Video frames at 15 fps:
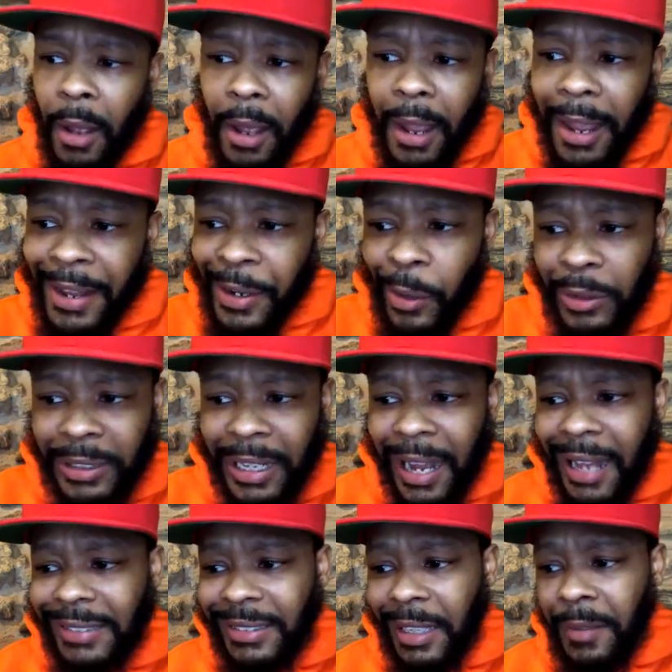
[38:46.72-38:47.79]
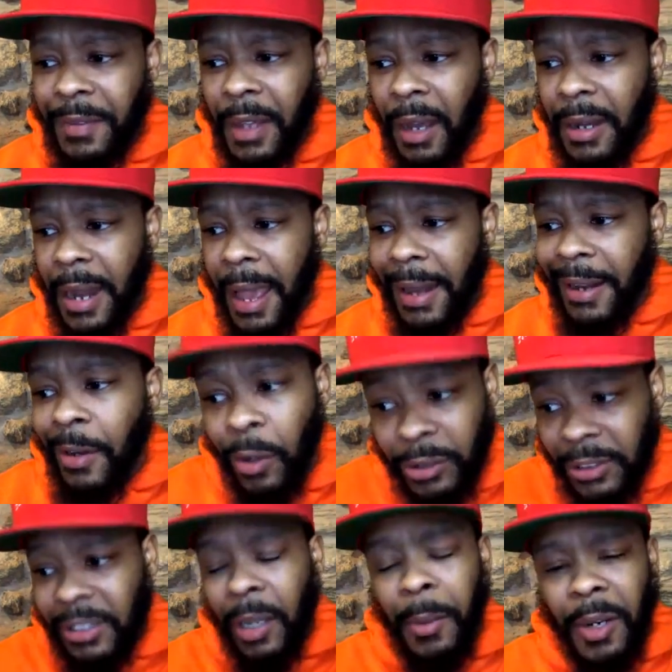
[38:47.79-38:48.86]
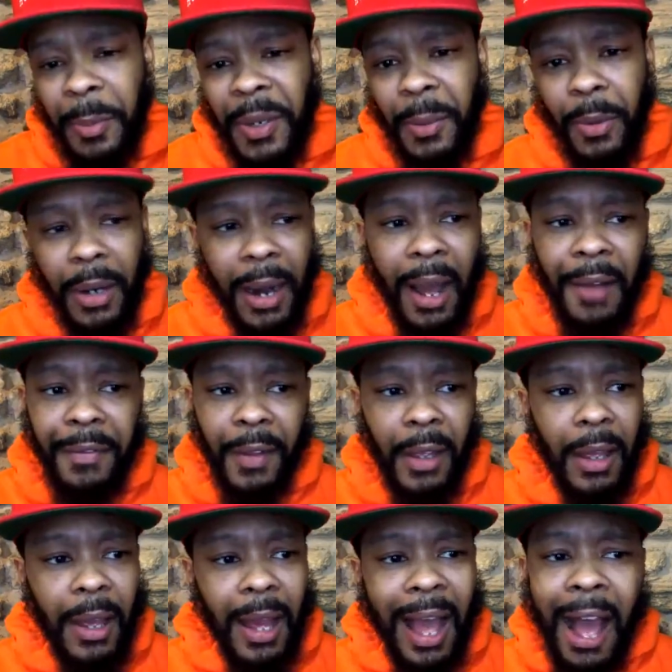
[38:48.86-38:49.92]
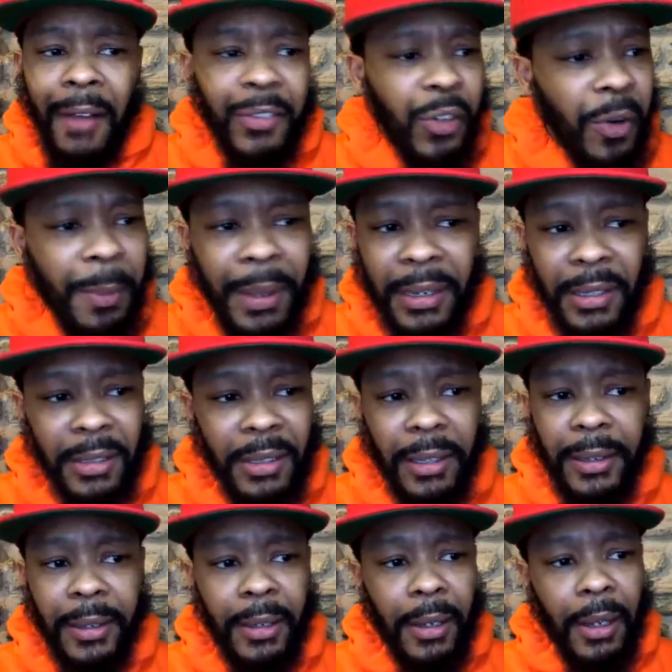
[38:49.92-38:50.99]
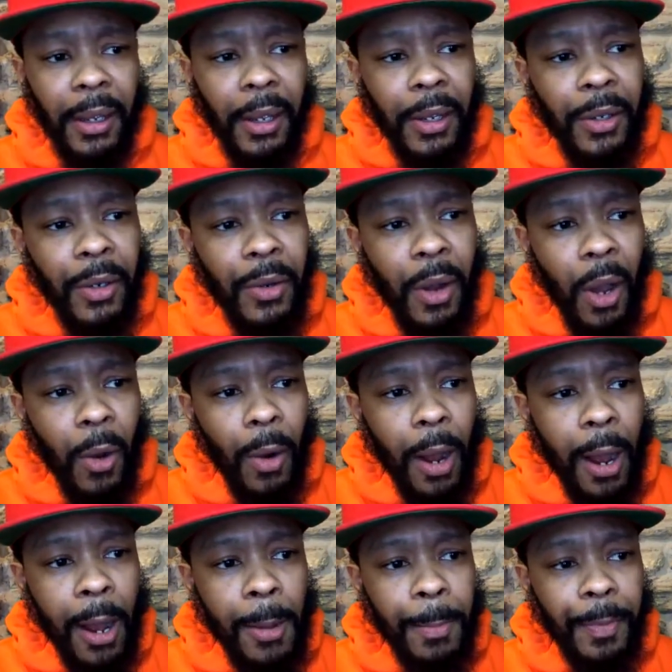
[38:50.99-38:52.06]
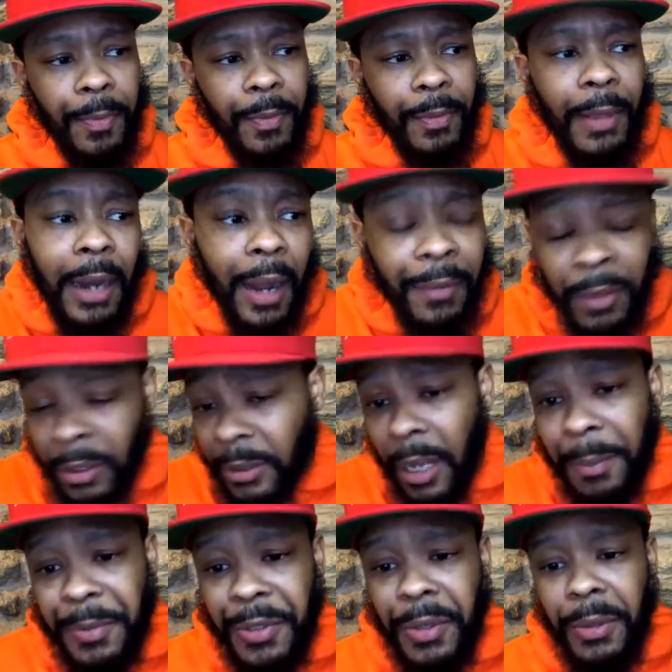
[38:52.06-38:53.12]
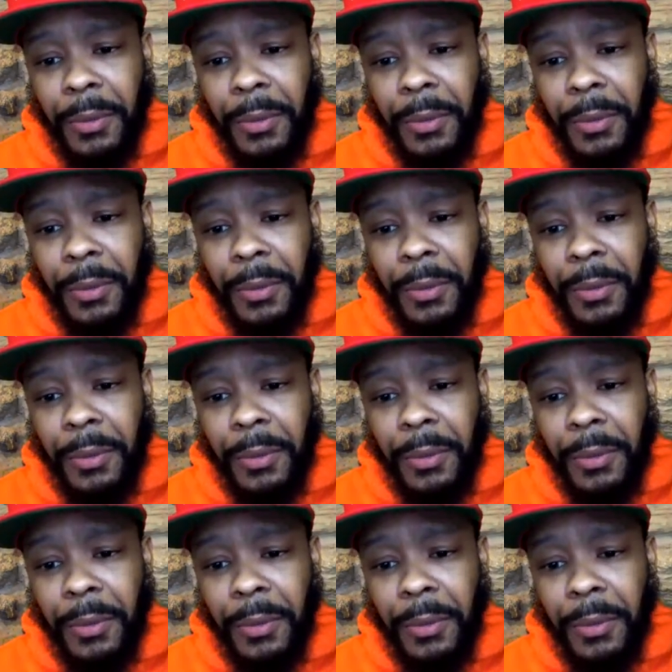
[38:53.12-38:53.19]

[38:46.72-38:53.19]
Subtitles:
and those are guys that have done that. And those are some of the people that I've tremendously, that I've looked up to.